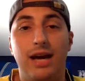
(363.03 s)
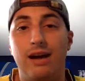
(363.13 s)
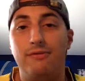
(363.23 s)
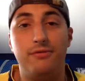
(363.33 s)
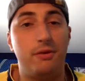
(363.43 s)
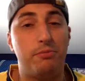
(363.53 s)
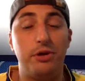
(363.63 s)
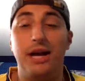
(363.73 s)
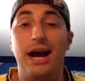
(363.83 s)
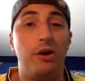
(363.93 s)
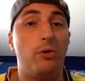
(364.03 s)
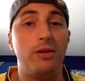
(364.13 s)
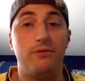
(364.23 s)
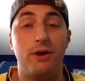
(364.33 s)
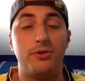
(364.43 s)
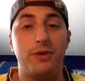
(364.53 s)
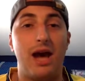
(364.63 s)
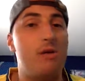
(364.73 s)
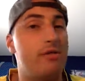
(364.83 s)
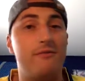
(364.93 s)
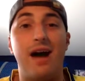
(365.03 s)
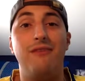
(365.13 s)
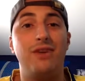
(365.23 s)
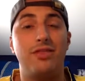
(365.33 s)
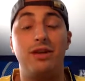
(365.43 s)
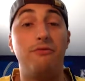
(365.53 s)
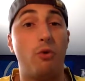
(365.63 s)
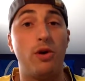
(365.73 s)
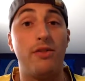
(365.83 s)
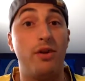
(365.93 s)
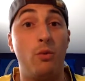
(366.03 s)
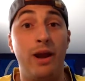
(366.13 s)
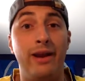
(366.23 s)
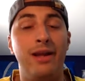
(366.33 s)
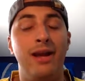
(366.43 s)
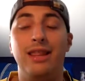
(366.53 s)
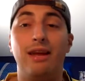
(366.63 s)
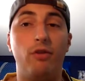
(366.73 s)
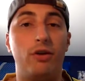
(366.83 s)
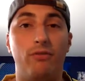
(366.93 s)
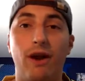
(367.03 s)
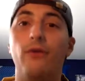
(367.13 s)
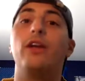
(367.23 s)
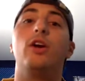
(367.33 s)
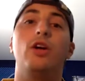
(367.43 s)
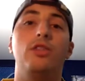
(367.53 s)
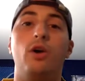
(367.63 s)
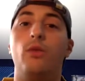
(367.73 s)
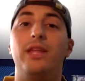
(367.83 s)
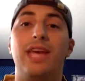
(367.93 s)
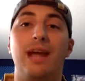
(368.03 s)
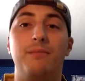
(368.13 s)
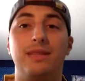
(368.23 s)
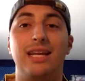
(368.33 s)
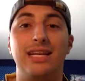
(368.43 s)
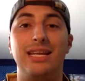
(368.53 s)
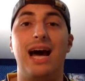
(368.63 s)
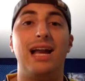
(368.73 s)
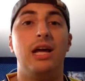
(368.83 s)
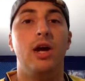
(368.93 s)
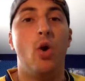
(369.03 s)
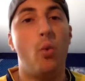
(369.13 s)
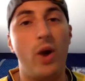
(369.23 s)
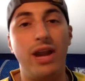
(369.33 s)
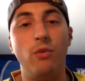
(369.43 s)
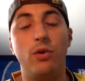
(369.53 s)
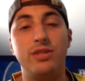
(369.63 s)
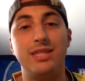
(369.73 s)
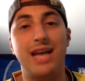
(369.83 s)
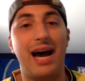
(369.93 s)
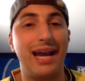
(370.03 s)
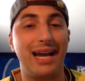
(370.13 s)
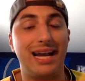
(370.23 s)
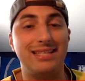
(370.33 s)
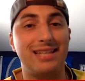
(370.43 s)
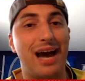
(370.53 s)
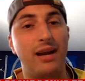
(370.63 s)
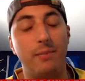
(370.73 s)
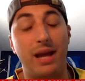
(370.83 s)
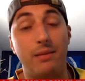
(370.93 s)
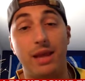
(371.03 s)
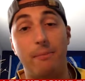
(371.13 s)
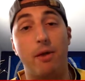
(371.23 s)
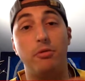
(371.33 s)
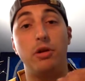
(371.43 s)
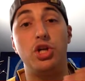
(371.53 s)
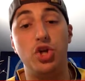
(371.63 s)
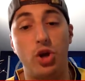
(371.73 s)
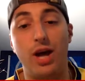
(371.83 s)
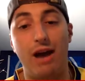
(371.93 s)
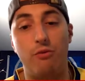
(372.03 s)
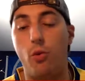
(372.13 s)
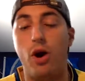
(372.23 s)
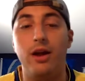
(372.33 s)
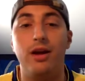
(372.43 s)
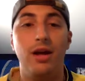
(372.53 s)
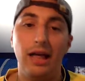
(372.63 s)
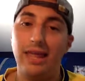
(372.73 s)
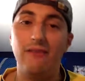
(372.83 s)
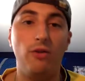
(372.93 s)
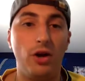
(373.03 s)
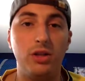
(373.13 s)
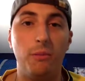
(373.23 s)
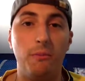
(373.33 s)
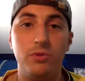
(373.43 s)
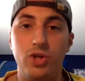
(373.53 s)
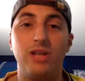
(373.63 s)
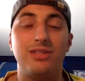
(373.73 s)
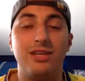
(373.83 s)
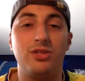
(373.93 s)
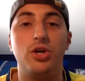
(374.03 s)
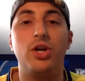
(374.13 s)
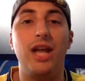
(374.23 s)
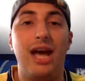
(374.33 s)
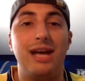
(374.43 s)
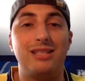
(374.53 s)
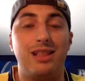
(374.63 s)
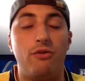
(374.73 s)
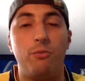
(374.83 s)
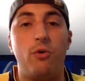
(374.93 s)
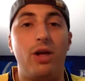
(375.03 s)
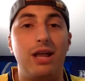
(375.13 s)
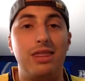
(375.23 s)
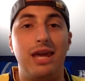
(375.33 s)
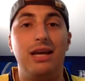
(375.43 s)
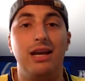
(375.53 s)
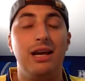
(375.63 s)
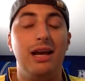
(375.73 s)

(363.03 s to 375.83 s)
have a pretty high goal differential now with a 5-0, 4-0 win. They've looked very good. The only game that they did not win was the tie against Tottenham, a game that they probably should have won. They've looked just as good as Liverpool, I think.